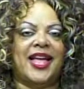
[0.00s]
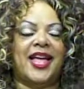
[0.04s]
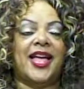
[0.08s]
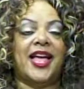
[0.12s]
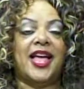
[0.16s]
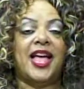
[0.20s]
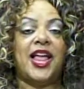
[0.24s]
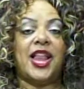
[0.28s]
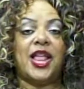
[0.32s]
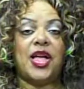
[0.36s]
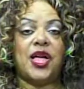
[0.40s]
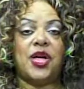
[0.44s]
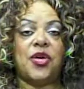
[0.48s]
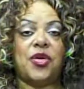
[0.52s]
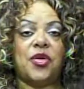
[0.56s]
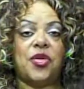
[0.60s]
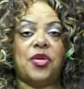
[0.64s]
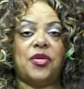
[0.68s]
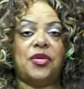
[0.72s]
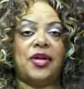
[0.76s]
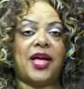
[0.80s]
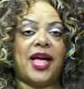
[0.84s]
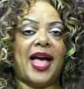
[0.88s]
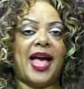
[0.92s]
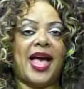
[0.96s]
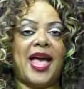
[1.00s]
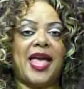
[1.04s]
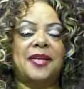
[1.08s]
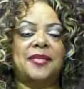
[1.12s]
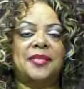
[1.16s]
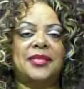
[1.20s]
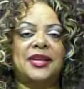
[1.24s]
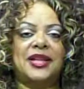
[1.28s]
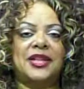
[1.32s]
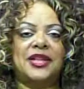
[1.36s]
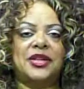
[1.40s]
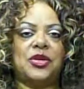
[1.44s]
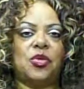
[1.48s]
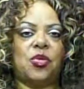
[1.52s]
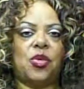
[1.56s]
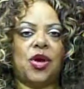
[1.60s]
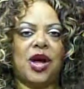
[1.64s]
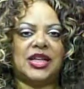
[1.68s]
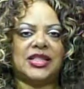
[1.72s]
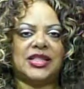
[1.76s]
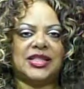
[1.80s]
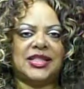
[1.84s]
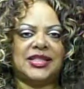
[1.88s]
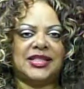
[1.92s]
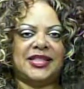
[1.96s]
Hello, I am Lynda
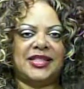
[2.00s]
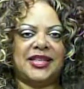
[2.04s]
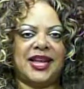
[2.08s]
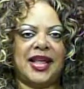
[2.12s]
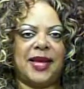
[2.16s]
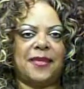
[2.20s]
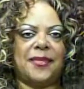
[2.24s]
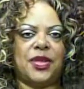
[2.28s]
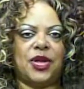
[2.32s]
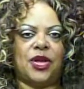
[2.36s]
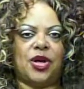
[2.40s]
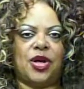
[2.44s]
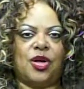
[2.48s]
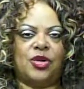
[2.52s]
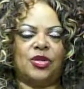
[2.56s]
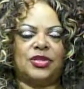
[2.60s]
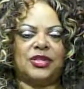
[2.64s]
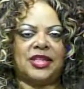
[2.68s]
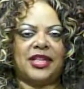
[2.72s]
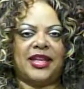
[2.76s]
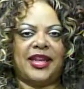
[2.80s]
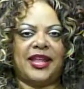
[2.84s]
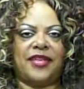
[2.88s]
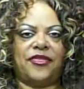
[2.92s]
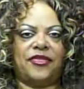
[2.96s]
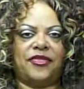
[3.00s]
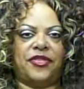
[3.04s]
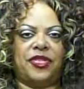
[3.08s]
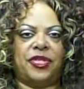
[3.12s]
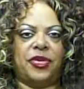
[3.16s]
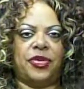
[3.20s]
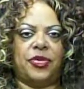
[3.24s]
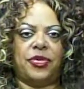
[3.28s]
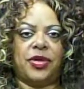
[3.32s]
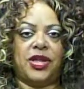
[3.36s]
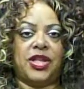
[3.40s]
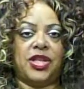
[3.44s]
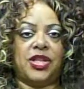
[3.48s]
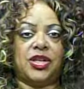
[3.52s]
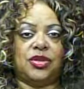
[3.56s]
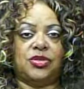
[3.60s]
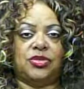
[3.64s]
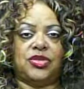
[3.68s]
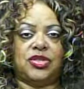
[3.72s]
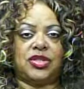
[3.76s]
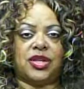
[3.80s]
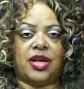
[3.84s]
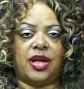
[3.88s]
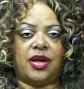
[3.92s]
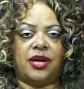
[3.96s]
Washington. I'm your host today for the Reu
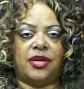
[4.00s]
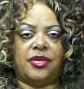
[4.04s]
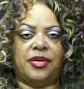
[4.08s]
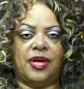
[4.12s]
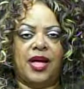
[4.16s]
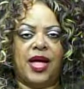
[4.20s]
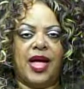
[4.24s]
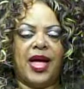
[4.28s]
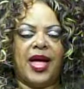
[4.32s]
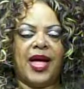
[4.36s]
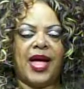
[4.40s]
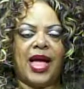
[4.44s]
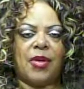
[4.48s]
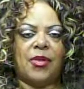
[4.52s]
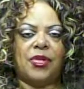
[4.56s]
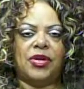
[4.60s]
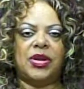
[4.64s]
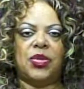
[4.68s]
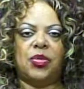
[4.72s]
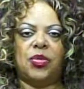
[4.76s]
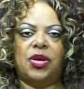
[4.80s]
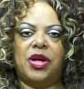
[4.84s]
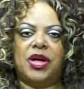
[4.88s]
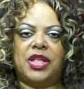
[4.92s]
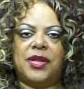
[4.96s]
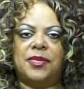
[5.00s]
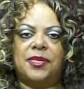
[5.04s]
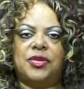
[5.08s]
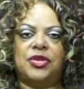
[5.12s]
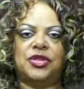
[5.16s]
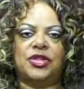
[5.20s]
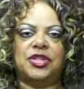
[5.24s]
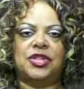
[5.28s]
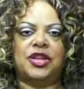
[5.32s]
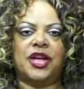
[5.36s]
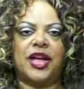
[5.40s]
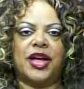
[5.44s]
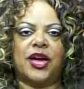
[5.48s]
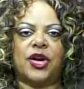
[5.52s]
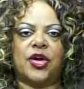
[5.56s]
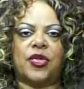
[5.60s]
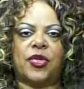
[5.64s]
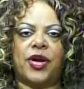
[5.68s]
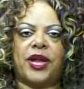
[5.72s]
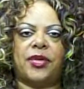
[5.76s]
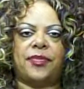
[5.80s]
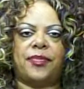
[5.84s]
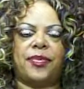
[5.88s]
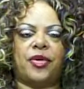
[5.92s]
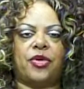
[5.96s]
Show. I want to welcome you to a
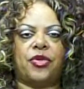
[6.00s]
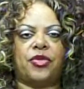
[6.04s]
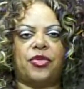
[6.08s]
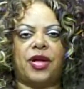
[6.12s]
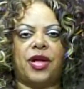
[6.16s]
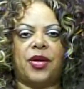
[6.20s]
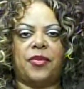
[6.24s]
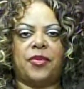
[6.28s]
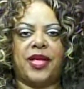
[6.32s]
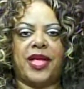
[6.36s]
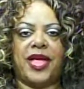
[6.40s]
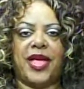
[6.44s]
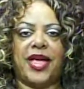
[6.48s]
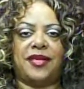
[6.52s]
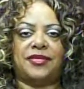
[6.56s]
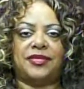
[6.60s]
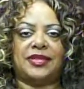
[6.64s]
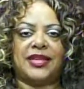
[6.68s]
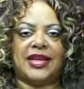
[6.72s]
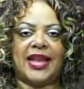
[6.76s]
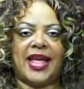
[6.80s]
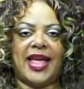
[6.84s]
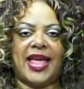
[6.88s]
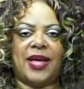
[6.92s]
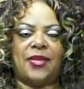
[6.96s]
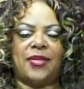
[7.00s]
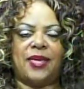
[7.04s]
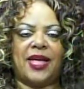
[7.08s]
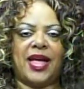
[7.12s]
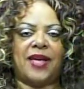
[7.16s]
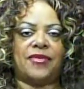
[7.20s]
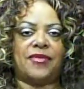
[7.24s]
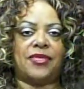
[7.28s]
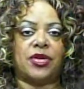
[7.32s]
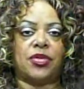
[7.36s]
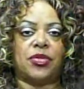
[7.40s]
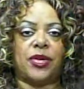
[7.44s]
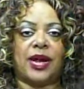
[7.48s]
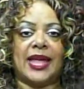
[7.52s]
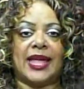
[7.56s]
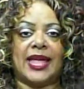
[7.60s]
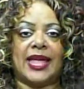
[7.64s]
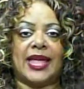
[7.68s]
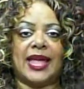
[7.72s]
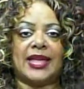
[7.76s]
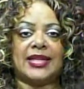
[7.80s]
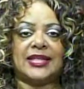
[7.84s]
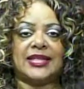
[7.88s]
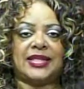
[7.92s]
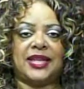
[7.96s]
great program we have today. We have a great
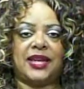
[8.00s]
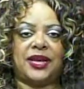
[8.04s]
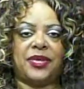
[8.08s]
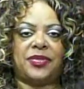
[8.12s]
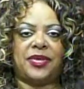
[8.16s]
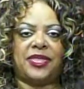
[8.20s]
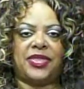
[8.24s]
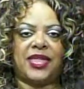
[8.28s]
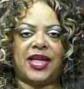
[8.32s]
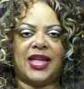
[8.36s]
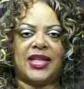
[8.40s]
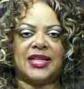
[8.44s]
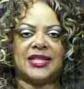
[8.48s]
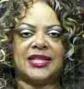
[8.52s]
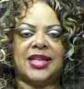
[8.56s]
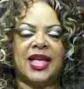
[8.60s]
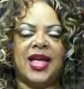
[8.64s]
guest here with us.